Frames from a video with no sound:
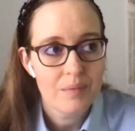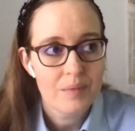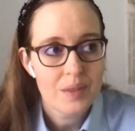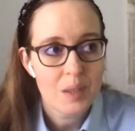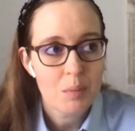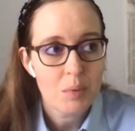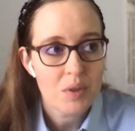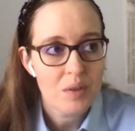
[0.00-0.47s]

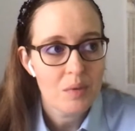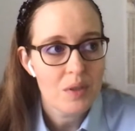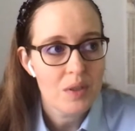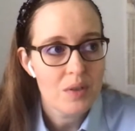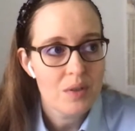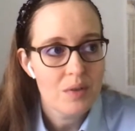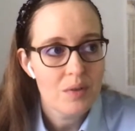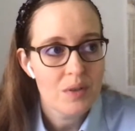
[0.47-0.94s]
typically
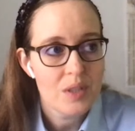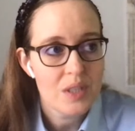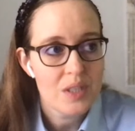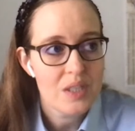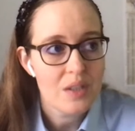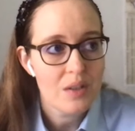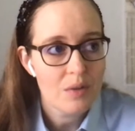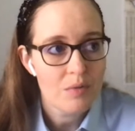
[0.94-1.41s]
what you do
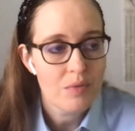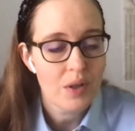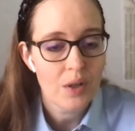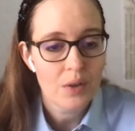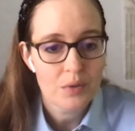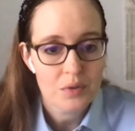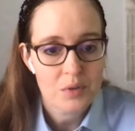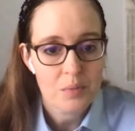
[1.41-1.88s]
is either
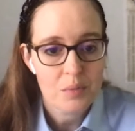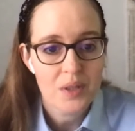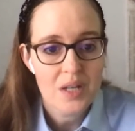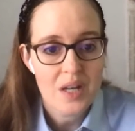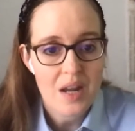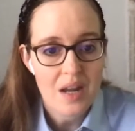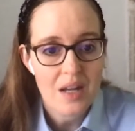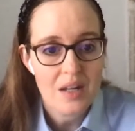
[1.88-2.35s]
fall or
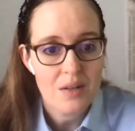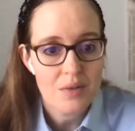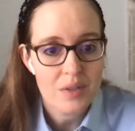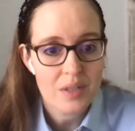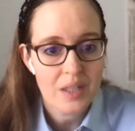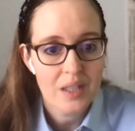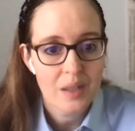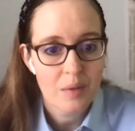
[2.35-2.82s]
spring, and you
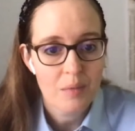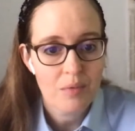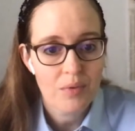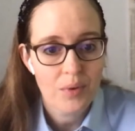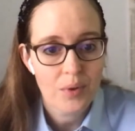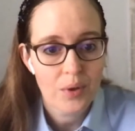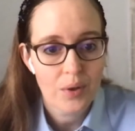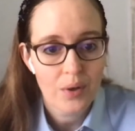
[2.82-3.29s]
sign up
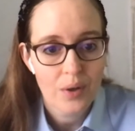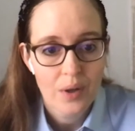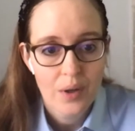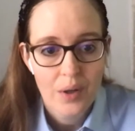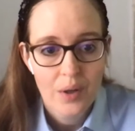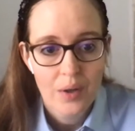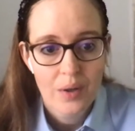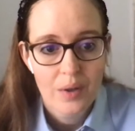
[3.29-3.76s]
for
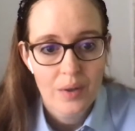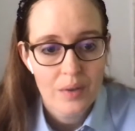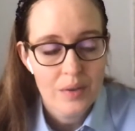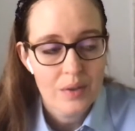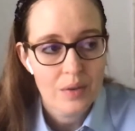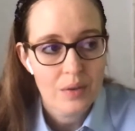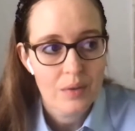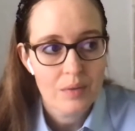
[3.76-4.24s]

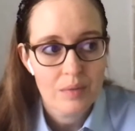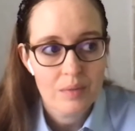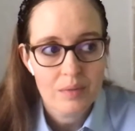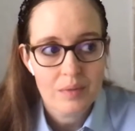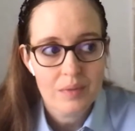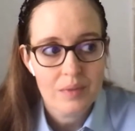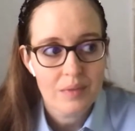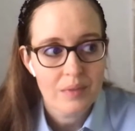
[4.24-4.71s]

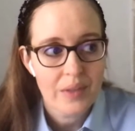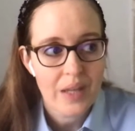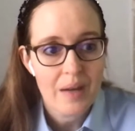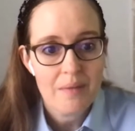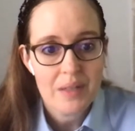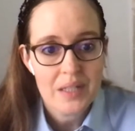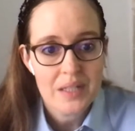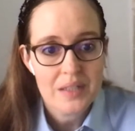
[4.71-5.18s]

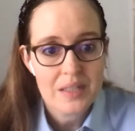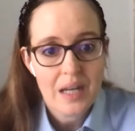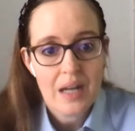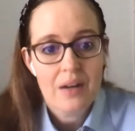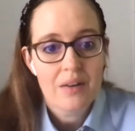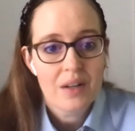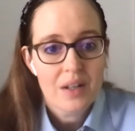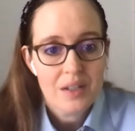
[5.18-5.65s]
that many
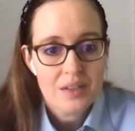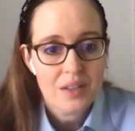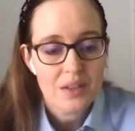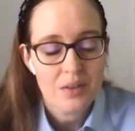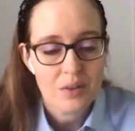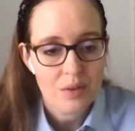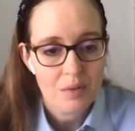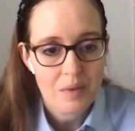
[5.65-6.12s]
Saturdays. I
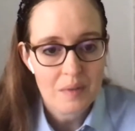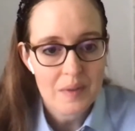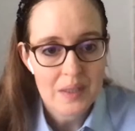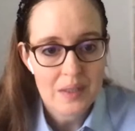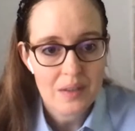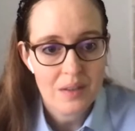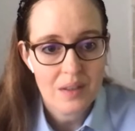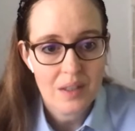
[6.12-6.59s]
don't know,
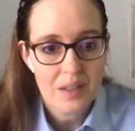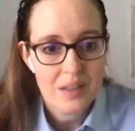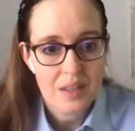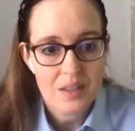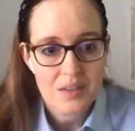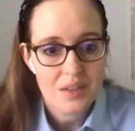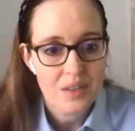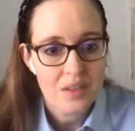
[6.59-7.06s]
maybe a
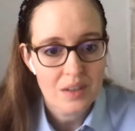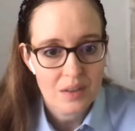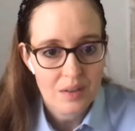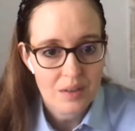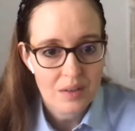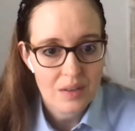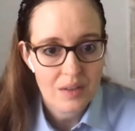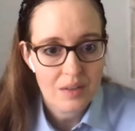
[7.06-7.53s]

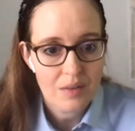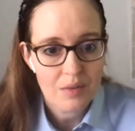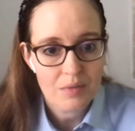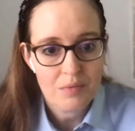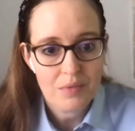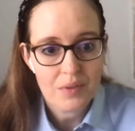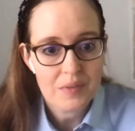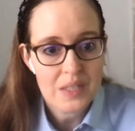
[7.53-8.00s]
dozen
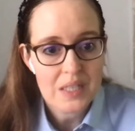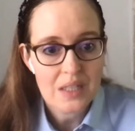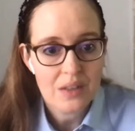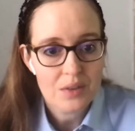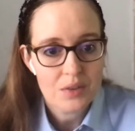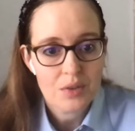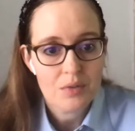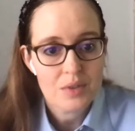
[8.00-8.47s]
or
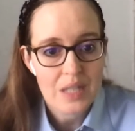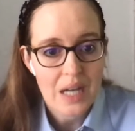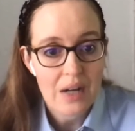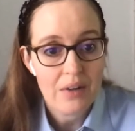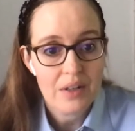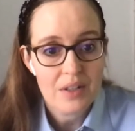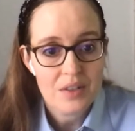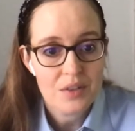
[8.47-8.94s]
15 or so
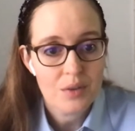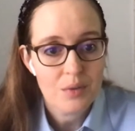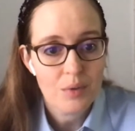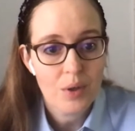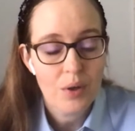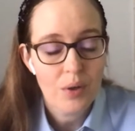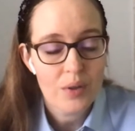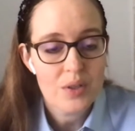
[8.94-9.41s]
Saturdays in a
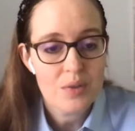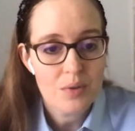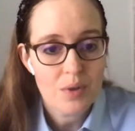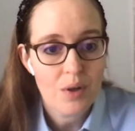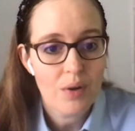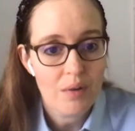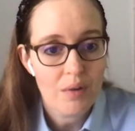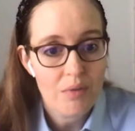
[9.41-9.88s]
row, and you
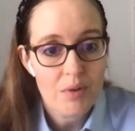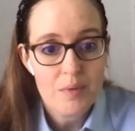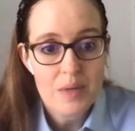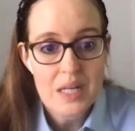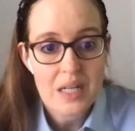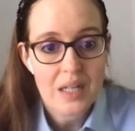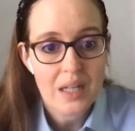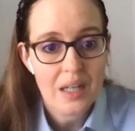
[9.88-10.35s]
go every
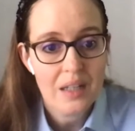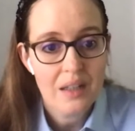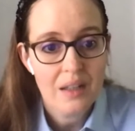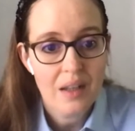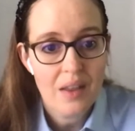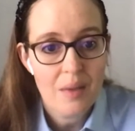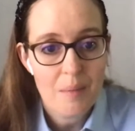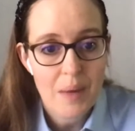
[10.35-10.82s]
week,
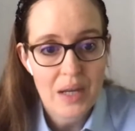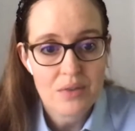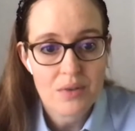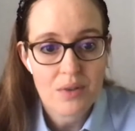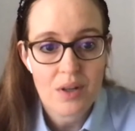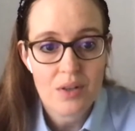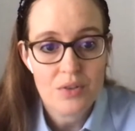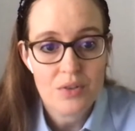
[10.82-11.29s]
and then the
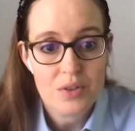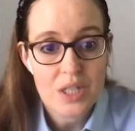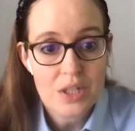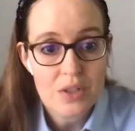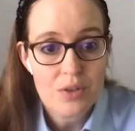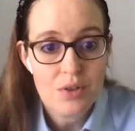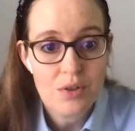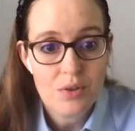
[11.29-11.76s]
master gardeners
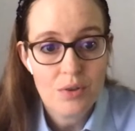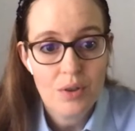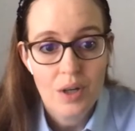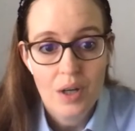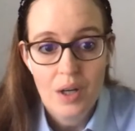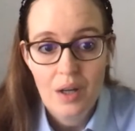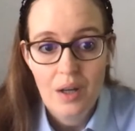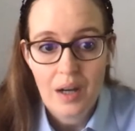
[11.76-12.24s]
teach
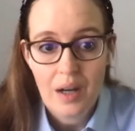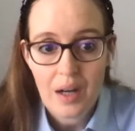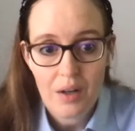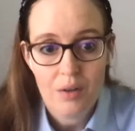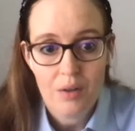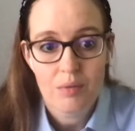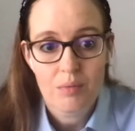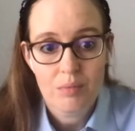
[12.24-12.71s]
you
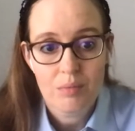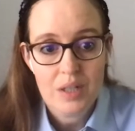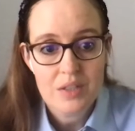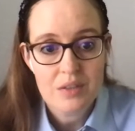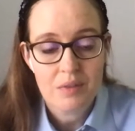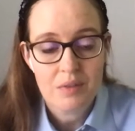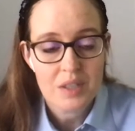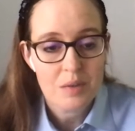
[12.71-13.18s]
how to
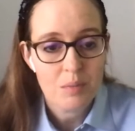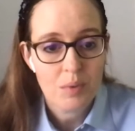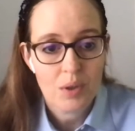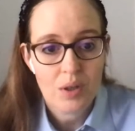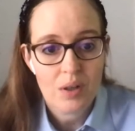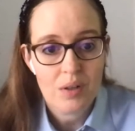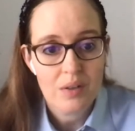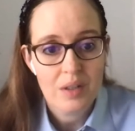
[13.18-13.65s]
raise a
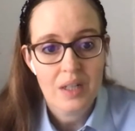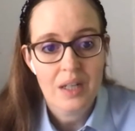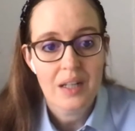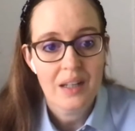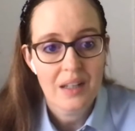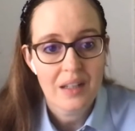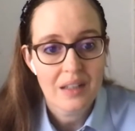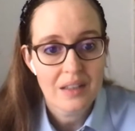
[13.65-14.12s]
vegetable garden.
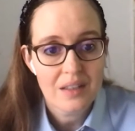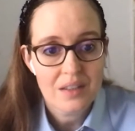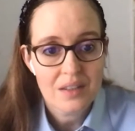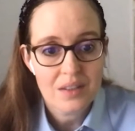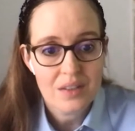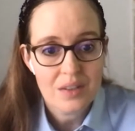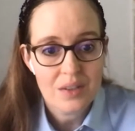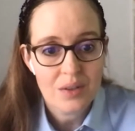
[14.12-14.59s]

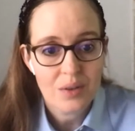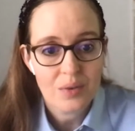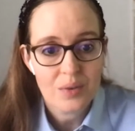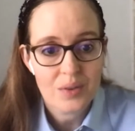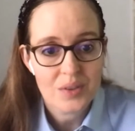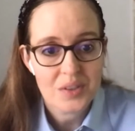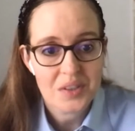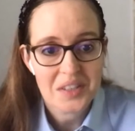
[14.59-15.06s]
And
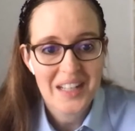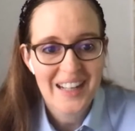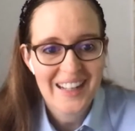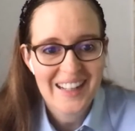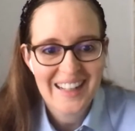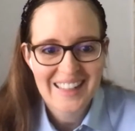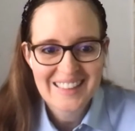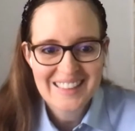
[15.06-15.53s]
there's a
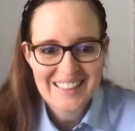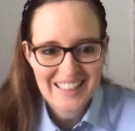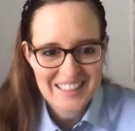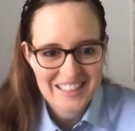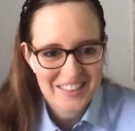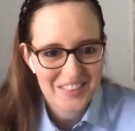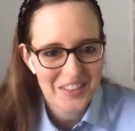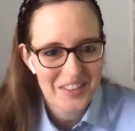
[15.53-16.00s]

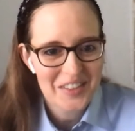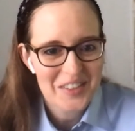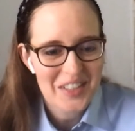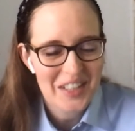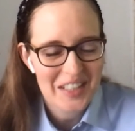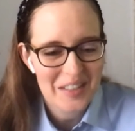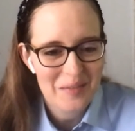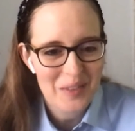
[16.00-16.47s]
contest, so
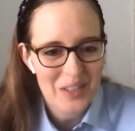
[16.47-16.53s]
he's got the